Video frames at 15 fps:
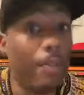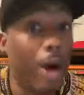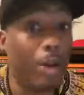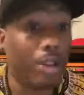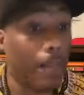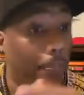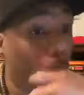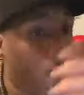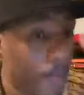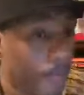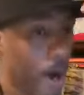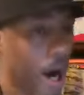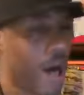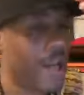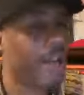most
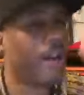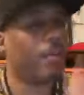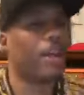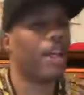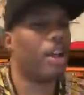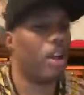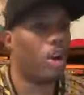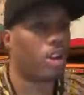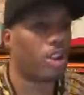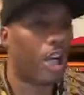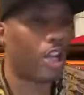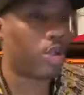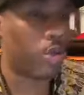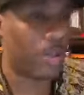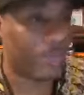important part. I'm getting a little
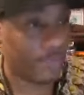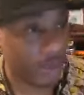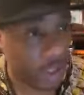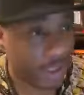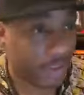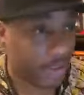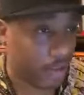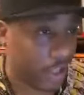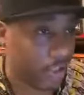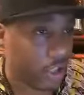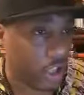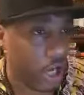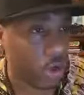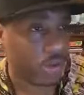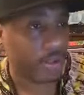tongue twisted. Listen,
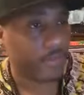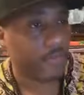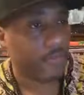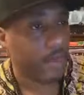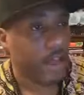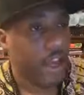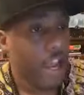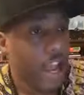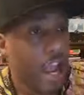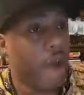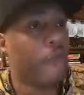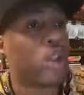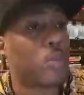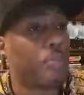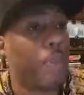listen closely.
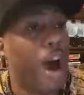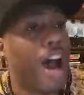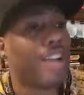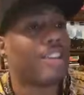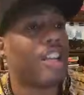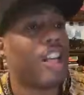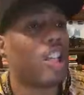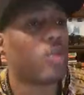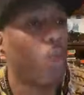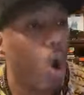In response to this